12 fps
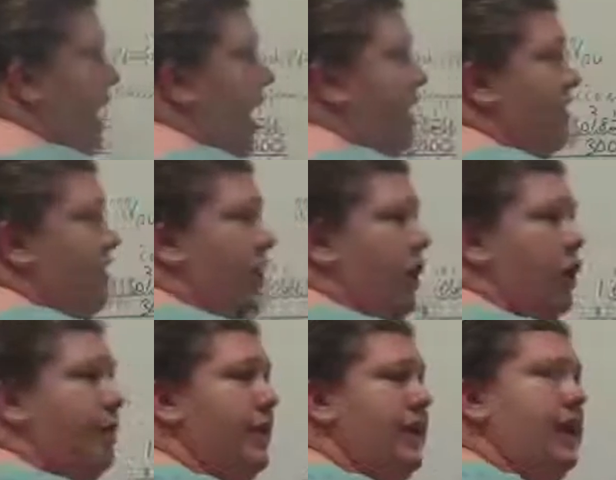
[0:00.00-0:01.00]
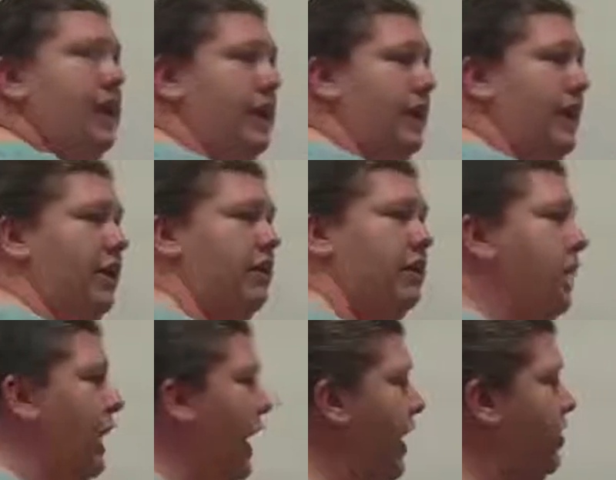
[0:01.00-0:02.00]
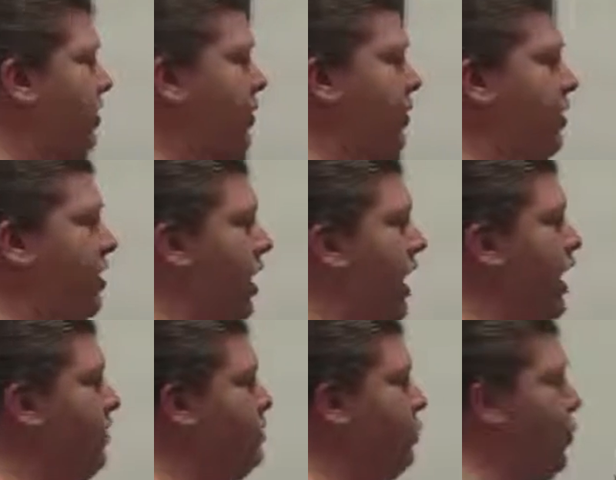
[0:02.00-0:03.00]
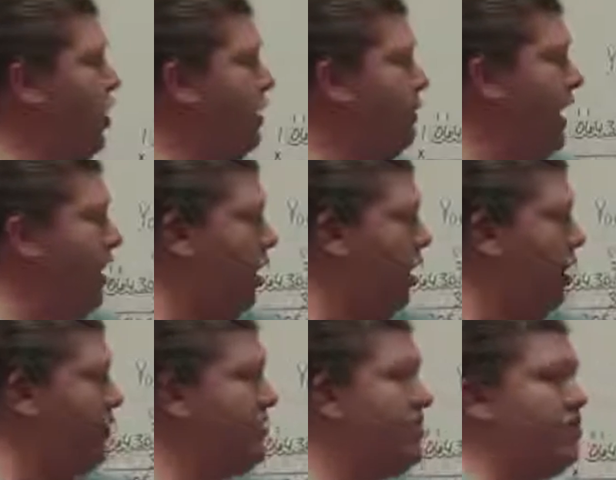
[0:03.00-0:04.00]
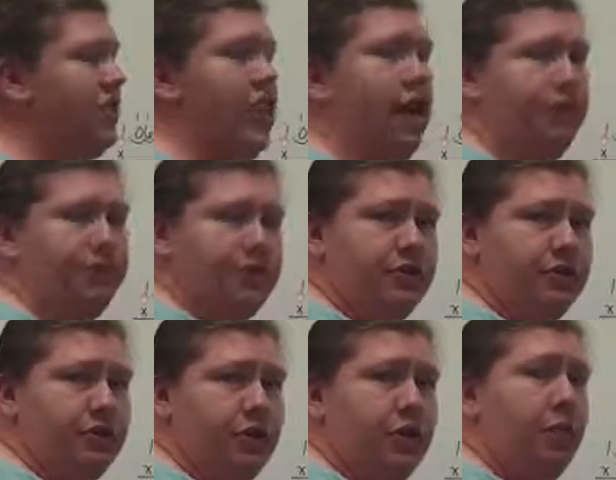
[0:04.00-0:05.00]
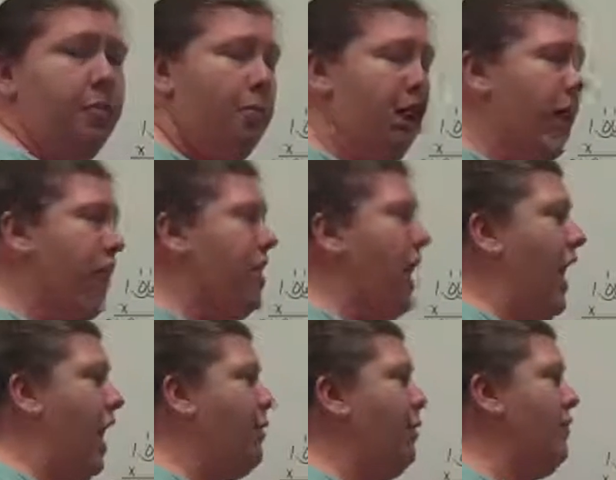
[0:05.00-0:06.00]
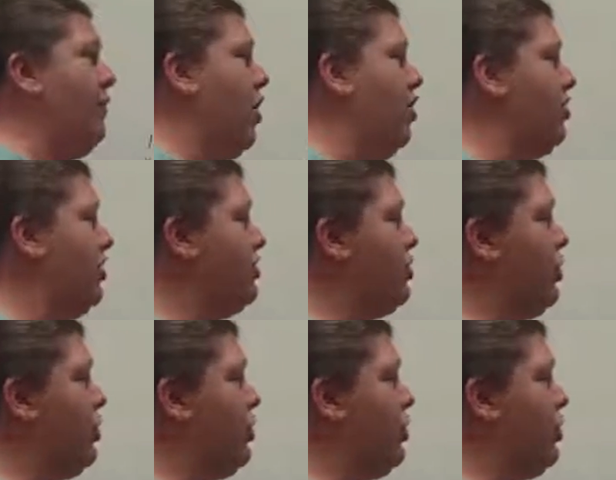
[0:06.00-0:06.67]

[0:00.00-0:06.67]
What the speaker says: at the very beginning and you would not have to worry about all the steps. But I prefer to